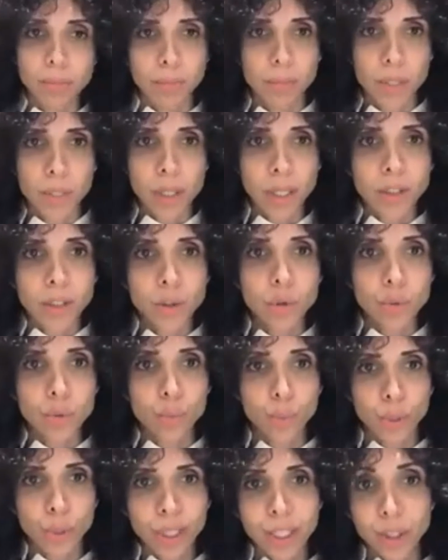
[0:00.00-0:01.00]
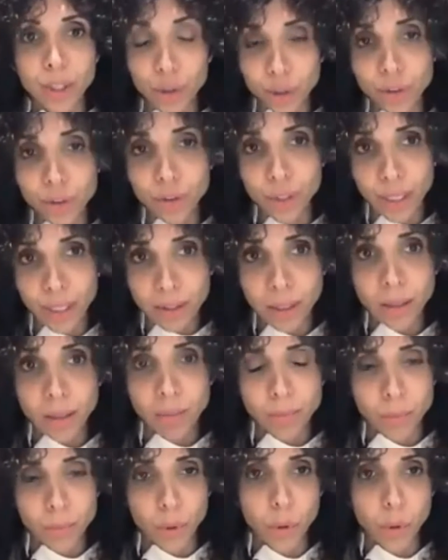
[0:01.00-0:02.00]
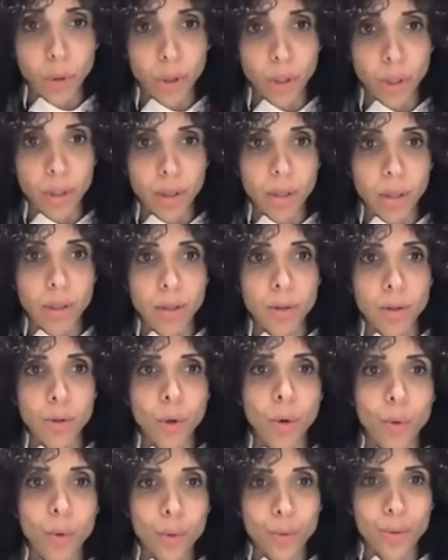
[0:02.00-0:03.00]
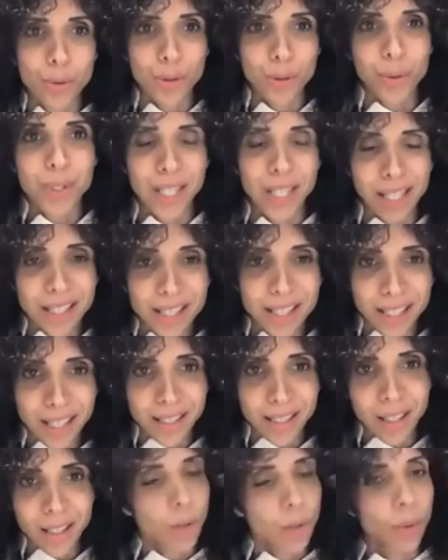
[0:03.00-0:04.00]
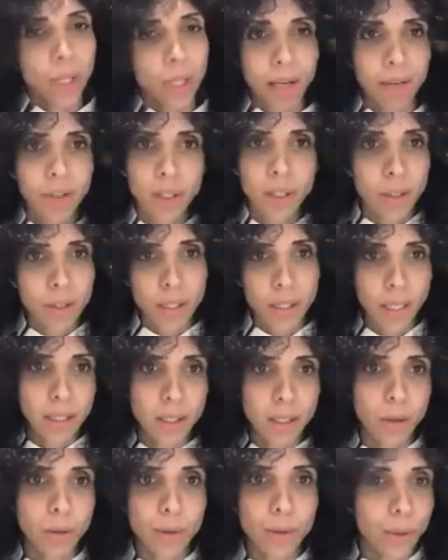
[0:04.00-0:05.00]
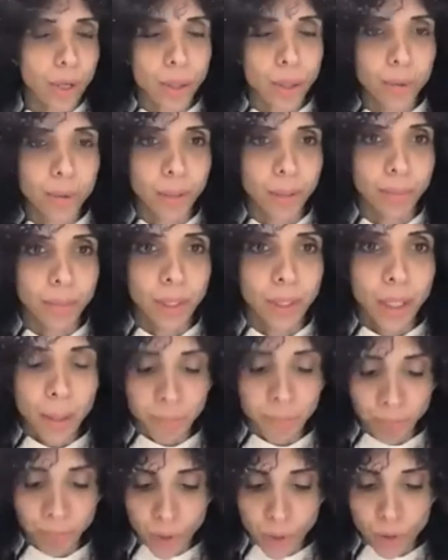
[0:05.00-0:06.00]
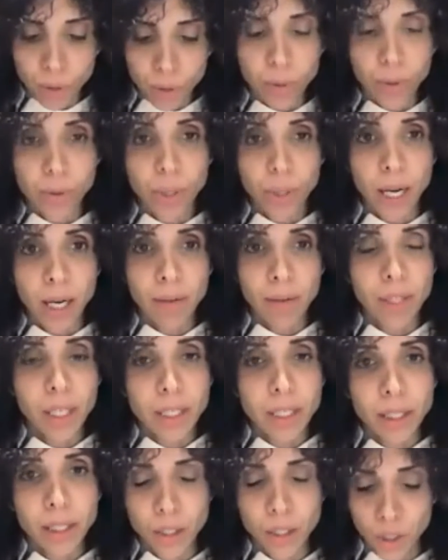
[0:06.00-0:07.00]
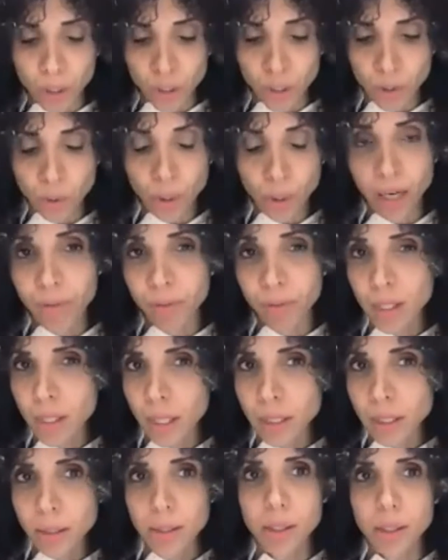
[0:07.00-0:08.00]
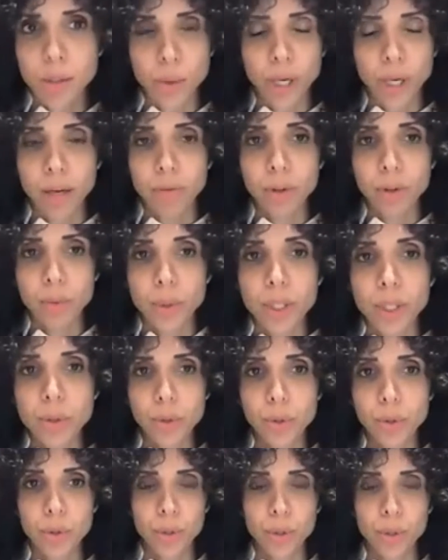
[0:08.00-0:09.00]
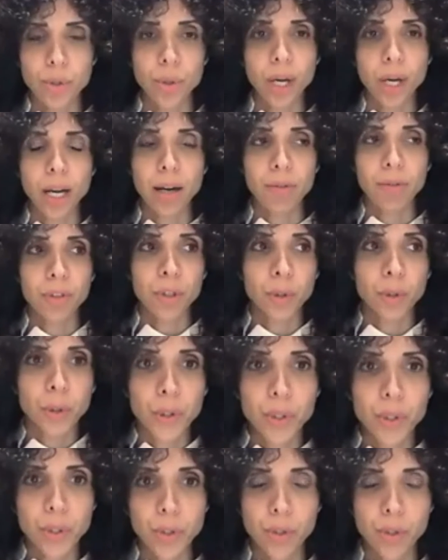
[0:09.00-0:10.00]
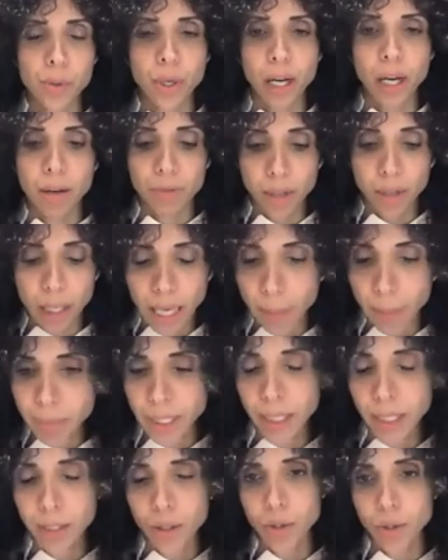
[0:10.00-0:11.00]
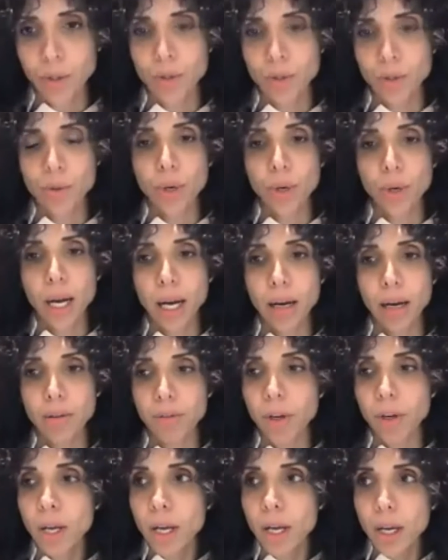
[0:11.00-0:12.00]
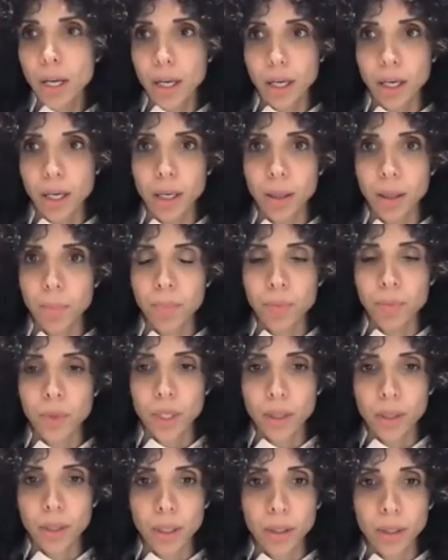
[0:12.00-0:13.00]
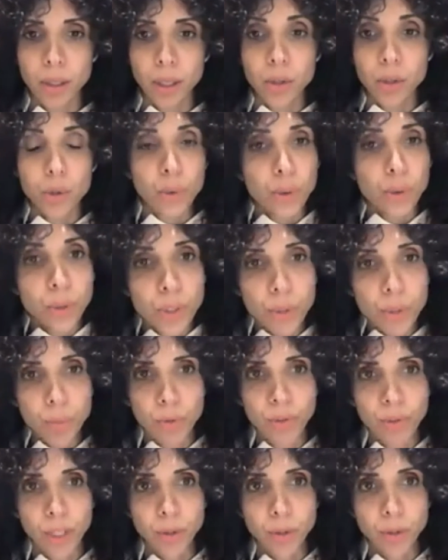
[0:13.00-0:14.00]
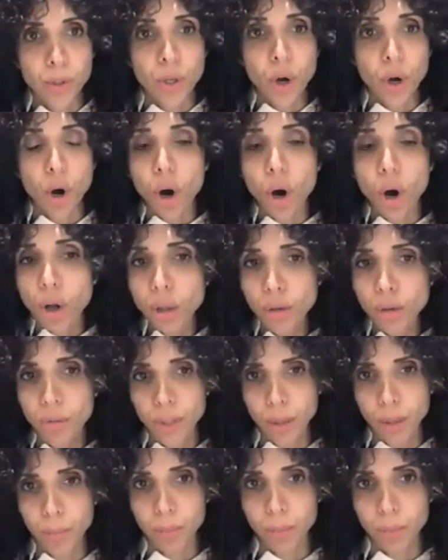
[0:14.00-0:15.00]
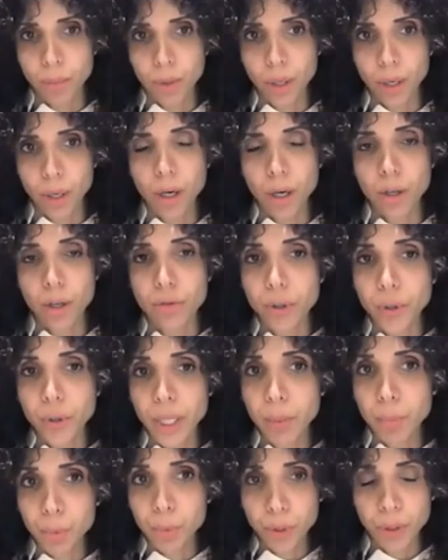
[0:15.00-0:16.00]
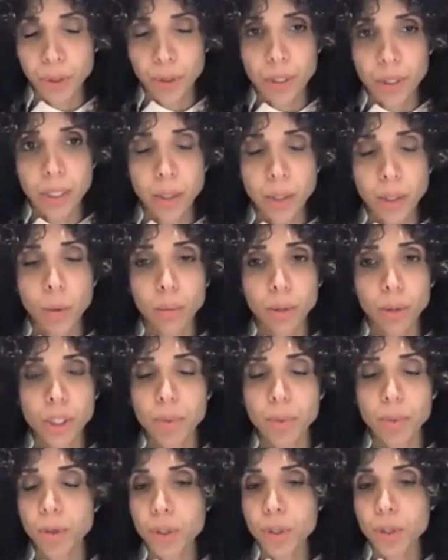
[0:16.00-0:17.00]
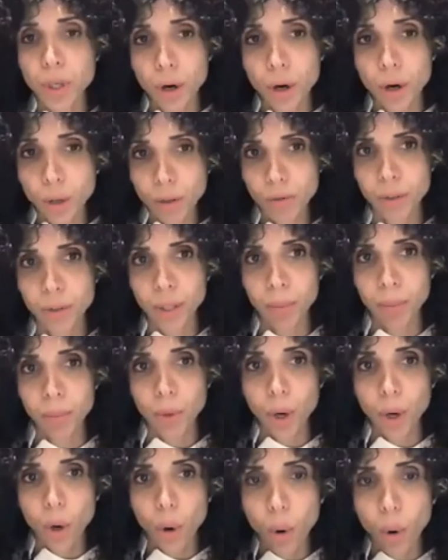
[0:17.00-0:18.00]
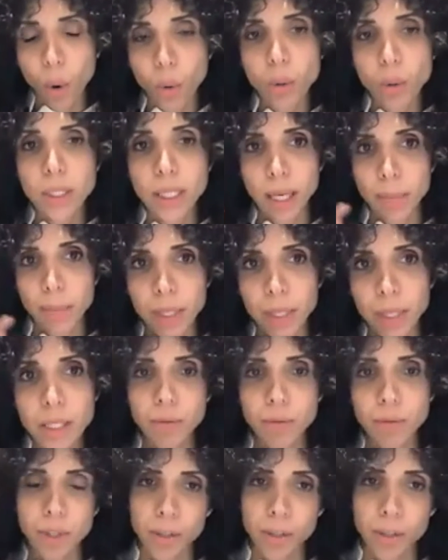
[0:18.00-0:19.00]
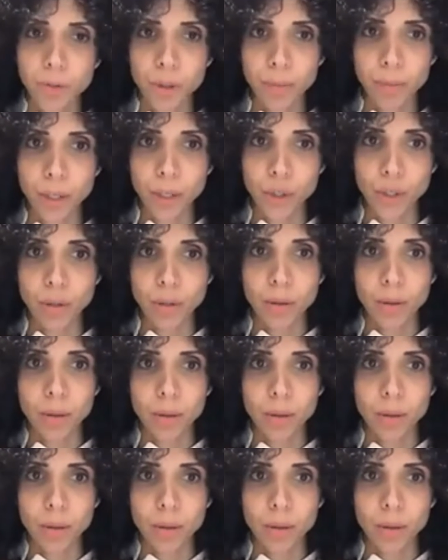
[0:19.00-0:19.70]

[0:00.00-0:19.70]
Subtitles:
not really good data or no sense data, you will have a nonsense also outcome. So you have the clinicians, you have the scientists, you have the researchers, you have the nurses, you have the lab technicians, you have the insurance providers. All of them are very important stakeholders because all of them hold a piece of the information.